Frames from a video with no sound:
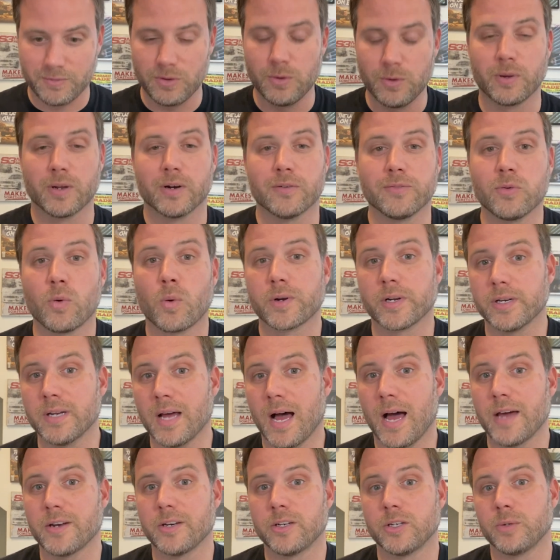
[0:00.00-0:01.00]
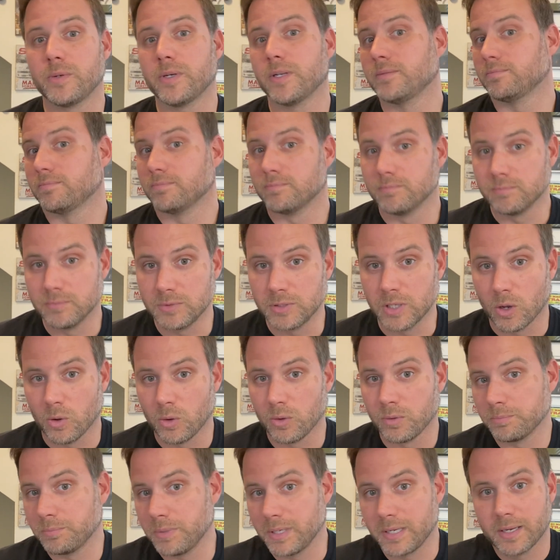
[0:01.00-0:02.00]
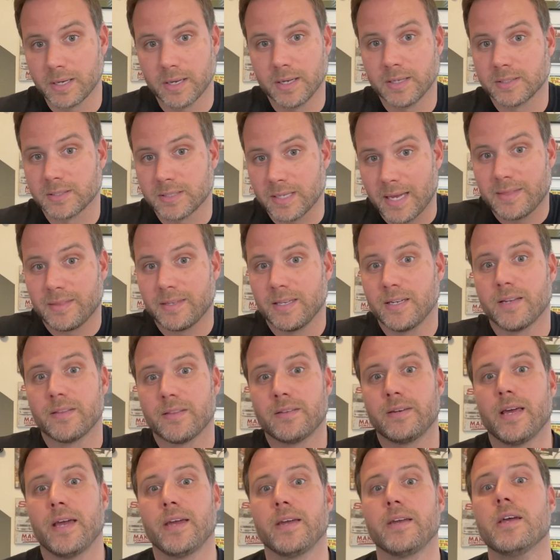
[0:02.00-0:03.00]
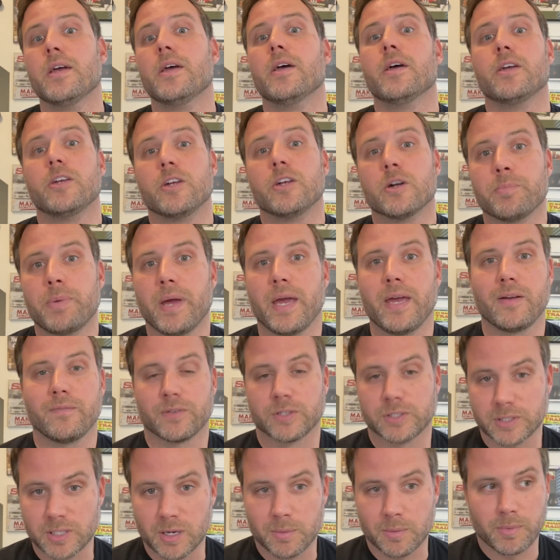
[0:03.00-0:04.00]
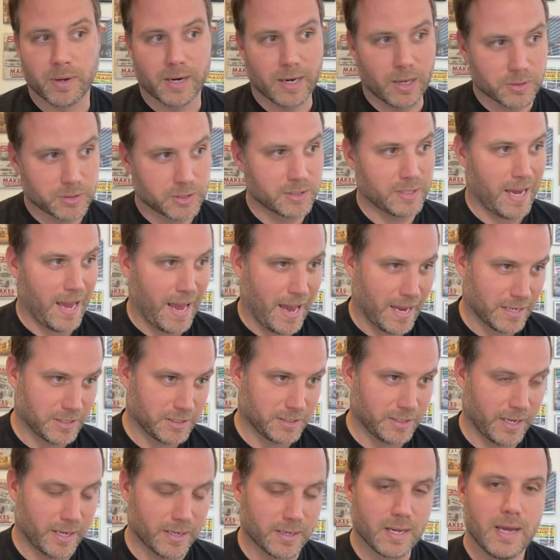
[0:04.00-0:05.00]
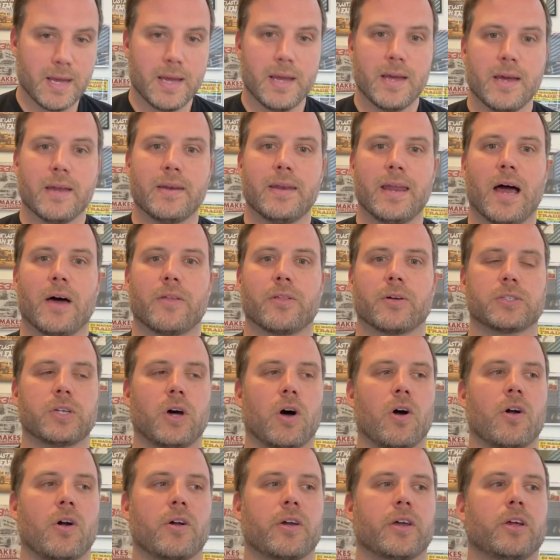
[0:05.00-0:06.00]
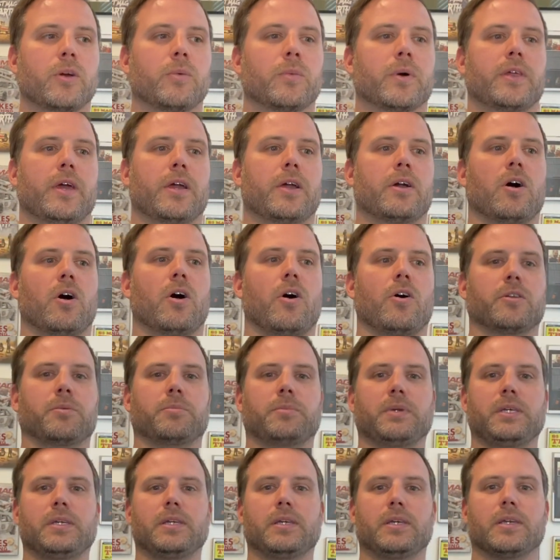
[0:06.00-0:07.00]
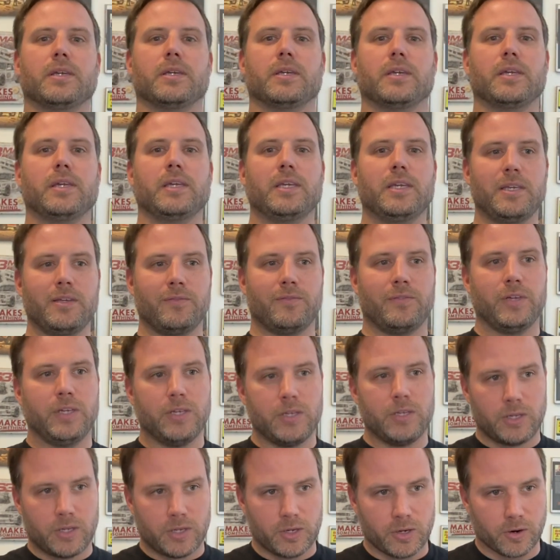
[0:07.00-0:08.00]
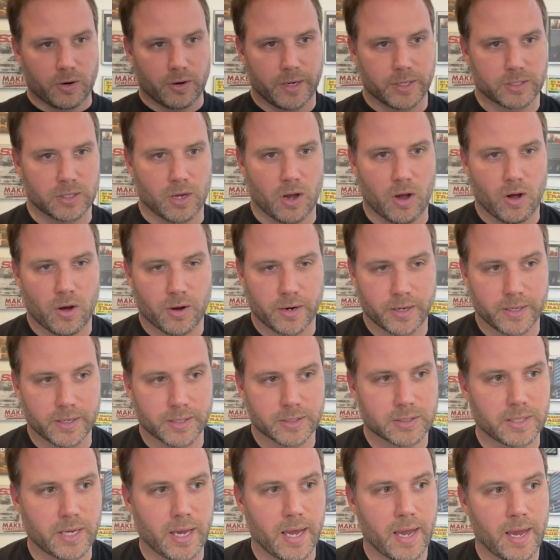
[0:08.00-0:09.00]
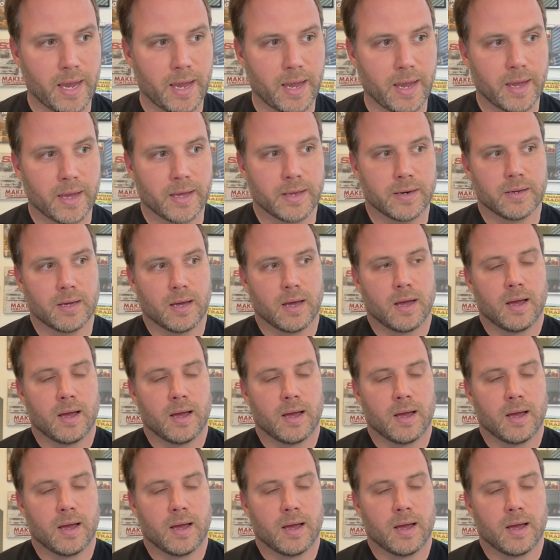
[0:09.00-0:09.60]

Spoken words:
you can afford to not do it, don't, because at the end of the day, you're paying for someone else's asset. Now, they're targeting what they call to be an EV curious audience. And